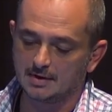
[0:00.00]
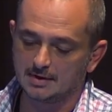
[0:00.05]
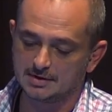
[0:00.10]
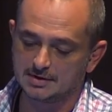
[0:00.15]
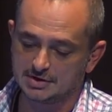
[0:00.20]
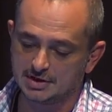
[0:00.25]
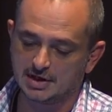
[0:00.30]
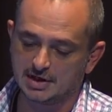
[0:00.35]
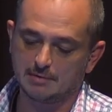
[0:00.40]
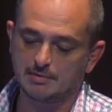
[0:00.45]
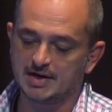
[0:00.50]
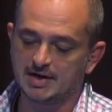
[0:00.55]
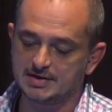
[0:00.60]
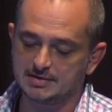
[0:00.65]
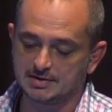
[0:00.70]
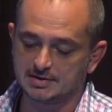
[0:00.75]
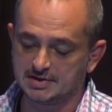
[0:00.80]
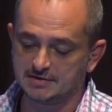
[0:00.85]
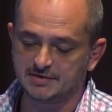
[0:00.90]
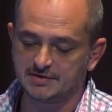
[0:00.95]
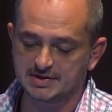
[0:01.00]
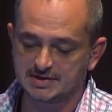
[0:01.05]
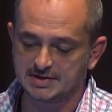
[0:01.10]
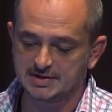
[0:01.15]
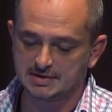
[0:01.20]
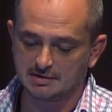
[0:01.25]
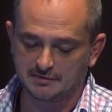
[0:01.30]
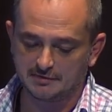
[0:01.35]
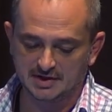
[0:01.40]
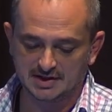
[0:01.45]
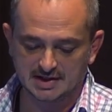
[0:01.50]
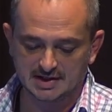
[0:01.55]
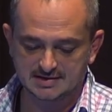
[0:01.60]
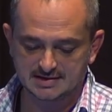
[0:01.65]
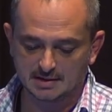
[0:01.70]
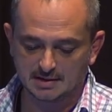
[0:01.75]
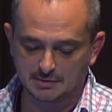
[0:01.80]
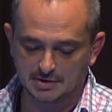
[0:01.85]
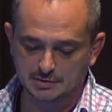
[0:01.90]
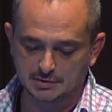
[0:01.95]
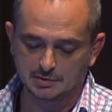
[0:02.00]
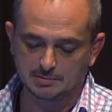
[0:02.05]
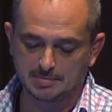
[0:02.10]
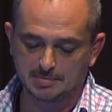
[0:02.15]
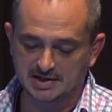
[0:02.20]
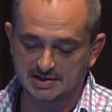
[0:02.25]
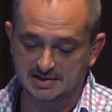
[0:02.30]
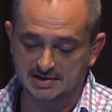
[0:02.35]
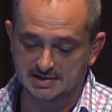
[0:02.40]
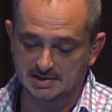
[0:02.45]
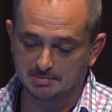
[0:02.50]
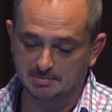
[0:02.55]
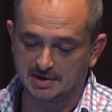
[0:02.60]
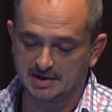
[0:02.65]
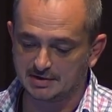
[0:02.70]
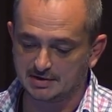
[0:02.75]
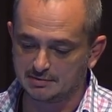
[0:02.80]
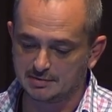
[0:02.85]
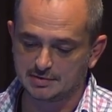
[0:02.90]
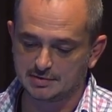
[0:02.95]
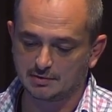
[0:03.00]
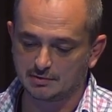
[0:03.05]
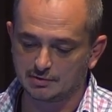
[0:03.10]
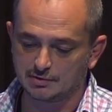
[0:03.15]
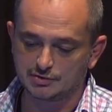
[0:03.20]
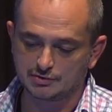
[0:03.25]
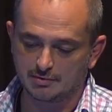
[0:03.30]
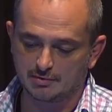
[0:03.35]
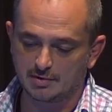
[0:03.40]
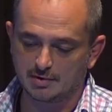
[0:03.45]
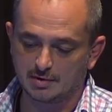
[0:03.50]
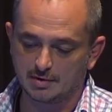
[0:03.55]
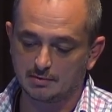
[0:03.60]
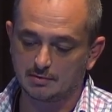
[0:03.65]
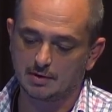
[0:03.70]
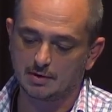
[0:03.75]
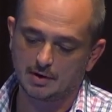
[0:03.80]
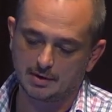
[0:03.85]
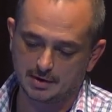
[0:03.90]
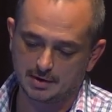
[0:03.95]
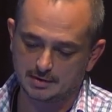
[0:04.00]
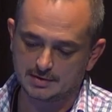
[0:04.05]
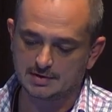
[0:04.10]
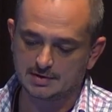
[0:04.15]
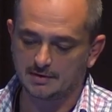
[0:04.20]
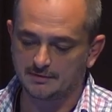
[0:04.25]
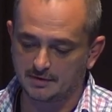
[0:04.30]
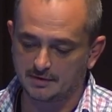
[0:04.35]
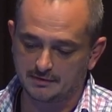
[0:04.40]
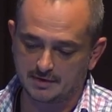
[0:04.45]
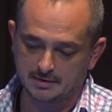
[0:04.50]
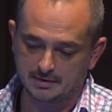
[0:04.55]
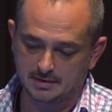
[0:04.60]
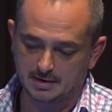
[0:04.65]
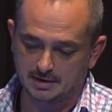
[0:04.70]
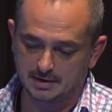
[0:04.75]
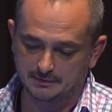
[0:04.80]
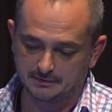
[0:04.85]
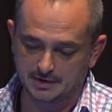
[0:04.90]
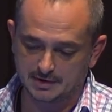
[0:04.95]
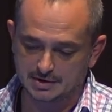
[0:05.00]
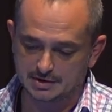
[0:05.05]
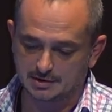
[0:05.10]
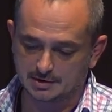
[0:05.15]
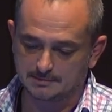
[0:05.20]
generate a diversity of NK cells which could participate to the control or not of the viral infection.